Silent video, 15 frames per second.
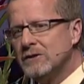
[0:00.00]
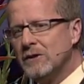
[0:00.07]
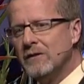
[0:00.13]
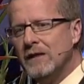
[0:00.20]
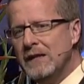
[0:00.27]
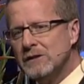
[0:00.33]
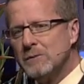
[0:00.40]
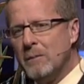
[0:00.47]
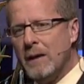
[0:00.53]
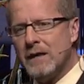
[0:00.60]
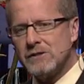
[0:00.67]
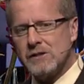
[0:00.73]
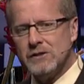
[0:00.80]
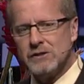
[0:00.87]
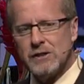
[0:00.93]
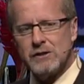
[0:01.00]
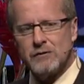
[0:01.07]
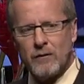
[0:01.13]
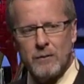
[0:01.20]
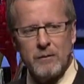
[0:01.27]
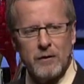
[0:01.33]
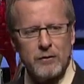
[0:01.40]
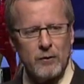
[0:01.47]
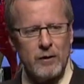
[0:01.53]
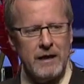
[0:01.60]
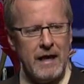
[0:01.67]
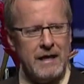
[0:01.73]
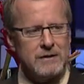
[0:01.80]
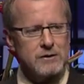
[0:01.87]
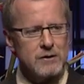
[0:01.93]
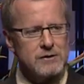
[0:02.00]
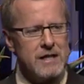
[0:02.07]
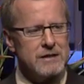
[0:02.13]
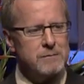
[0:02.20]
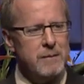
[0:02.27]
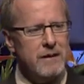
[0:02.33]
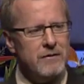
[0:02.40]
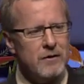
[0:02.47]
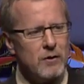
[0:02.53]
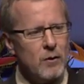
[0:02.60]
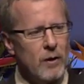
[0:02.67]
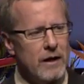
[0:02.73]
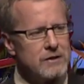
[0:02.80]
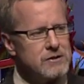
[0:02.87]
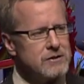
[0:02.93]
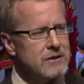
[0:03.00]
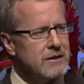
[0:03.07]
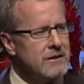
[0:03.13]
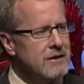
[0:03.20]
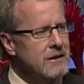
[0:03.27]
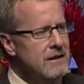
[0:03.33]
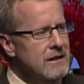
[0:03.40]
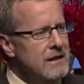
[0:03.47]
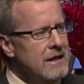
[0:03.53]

to these messages from the three angels has been the question